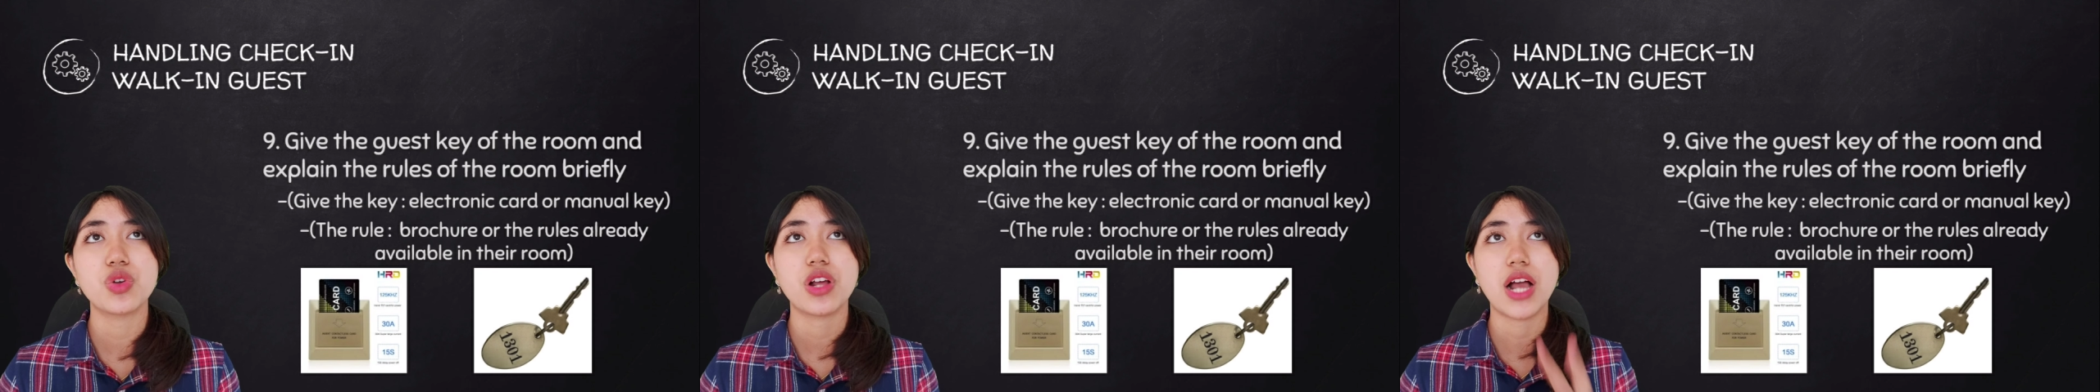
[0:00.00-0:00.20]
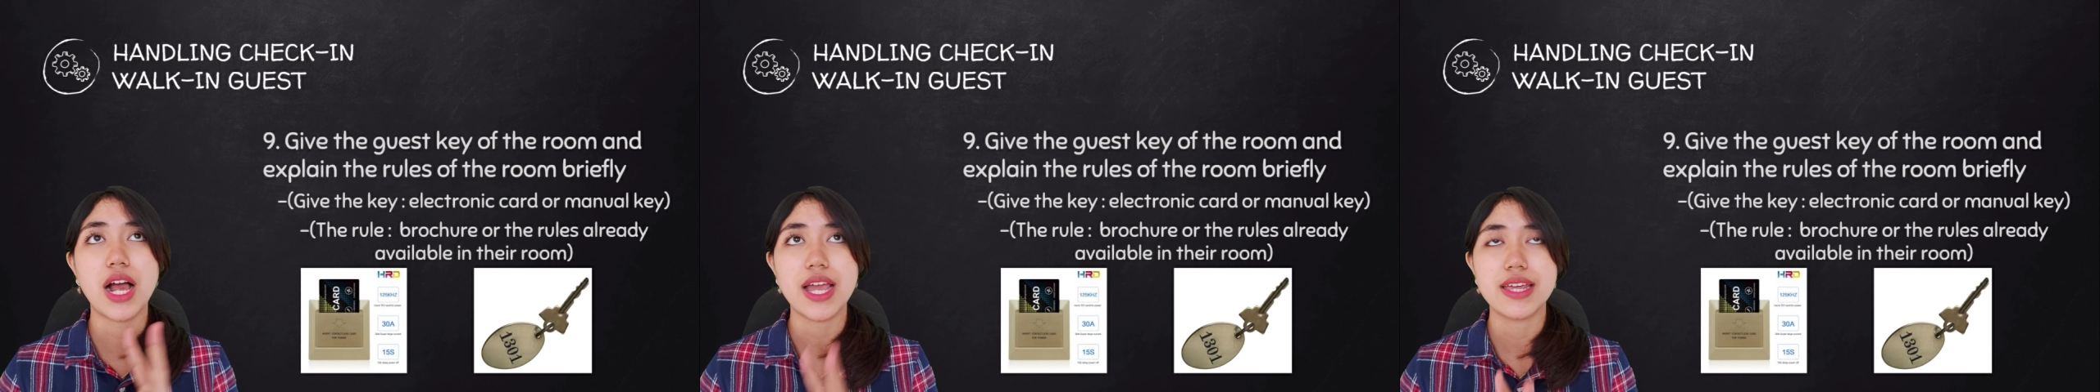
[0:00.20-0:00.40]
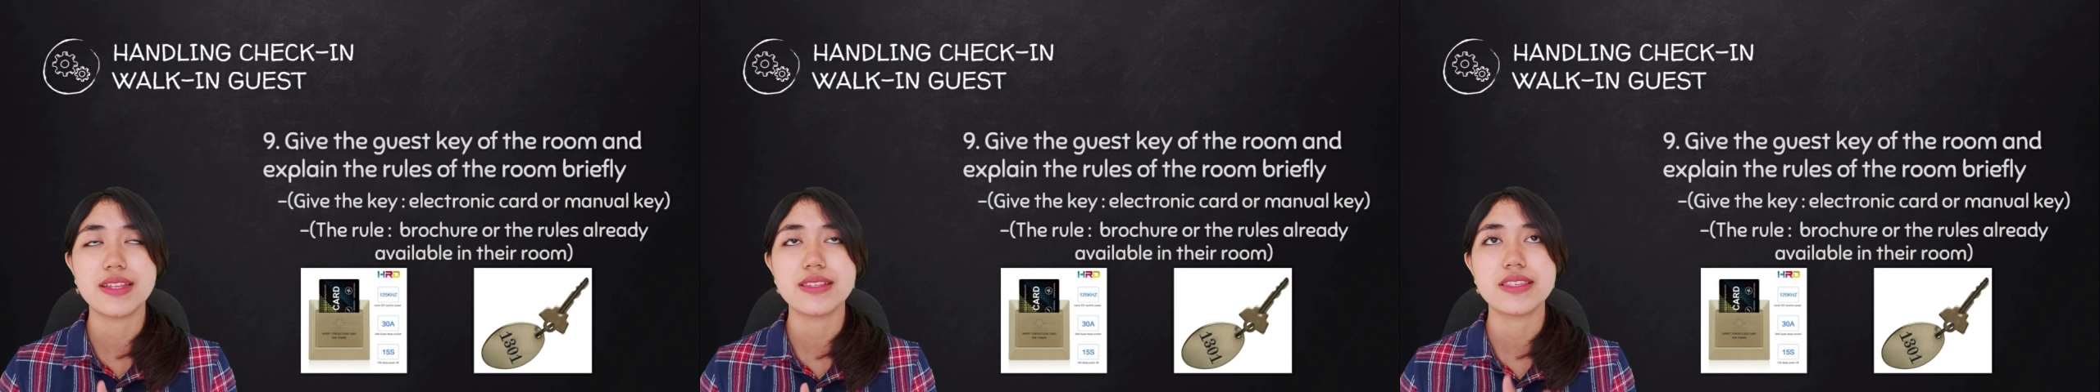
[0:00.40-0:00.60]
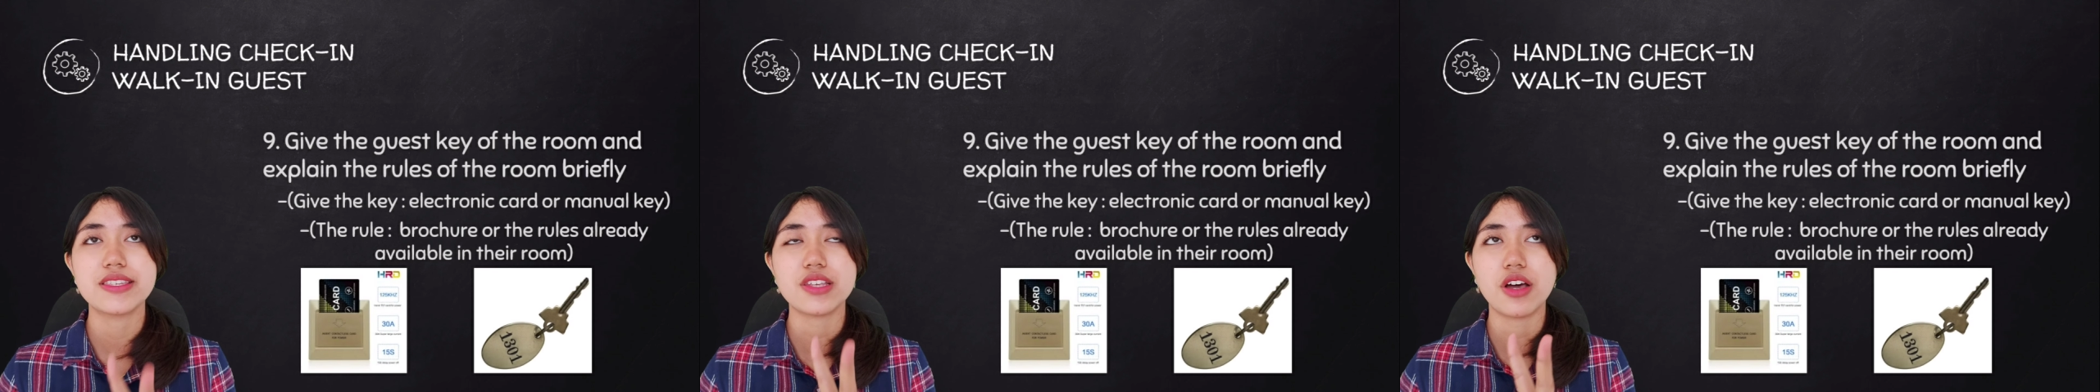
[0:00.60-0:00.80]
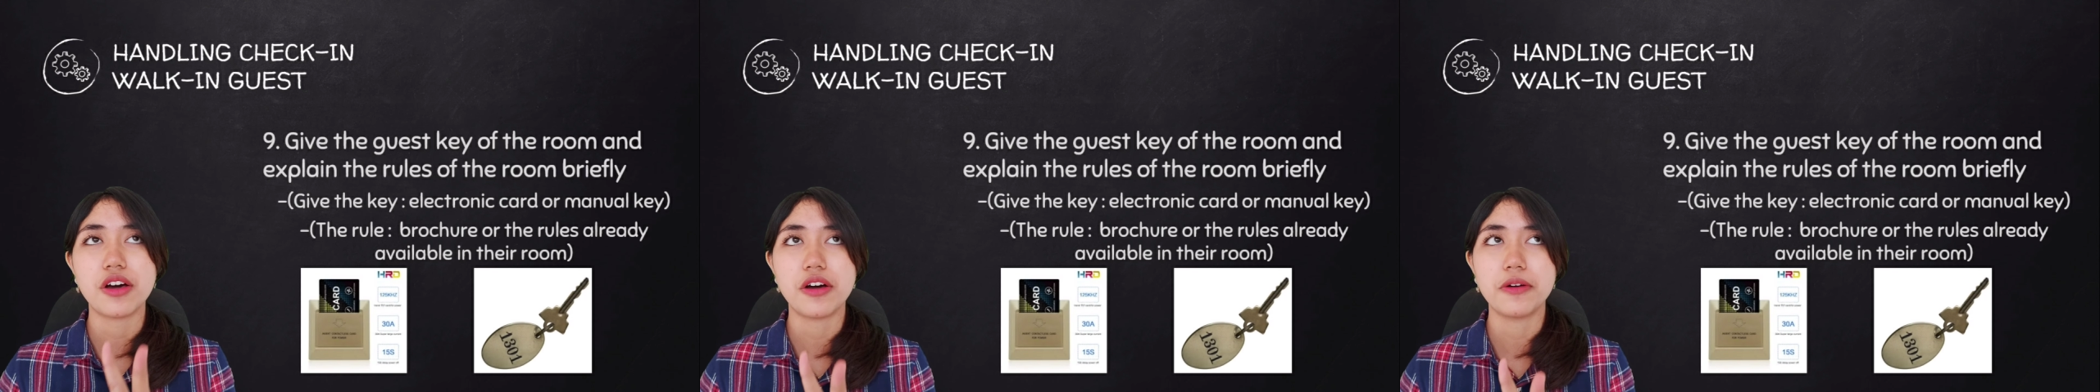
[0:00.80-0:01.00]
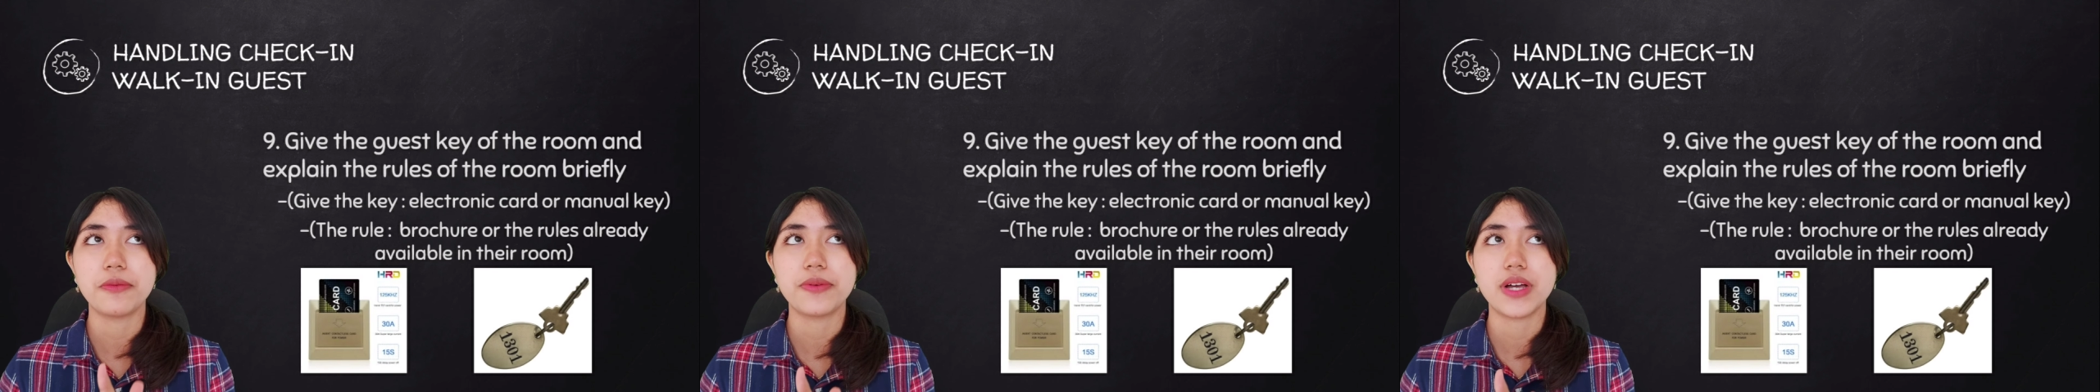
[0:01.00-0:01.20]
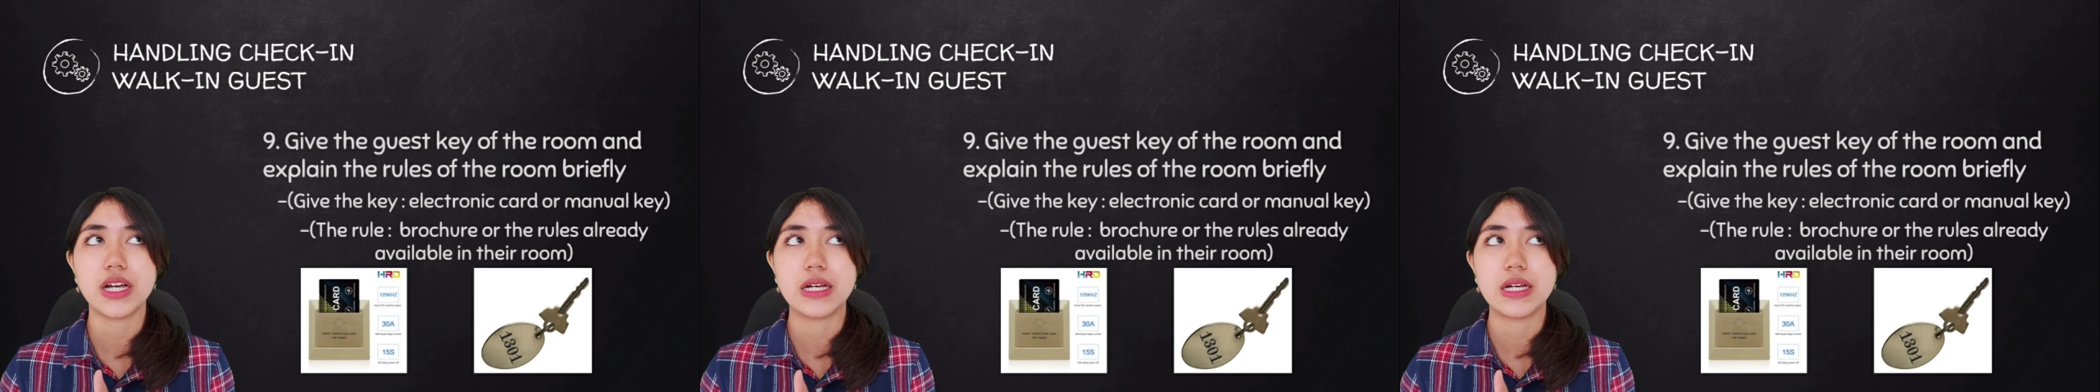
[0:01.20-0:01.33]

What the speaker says: two kinds of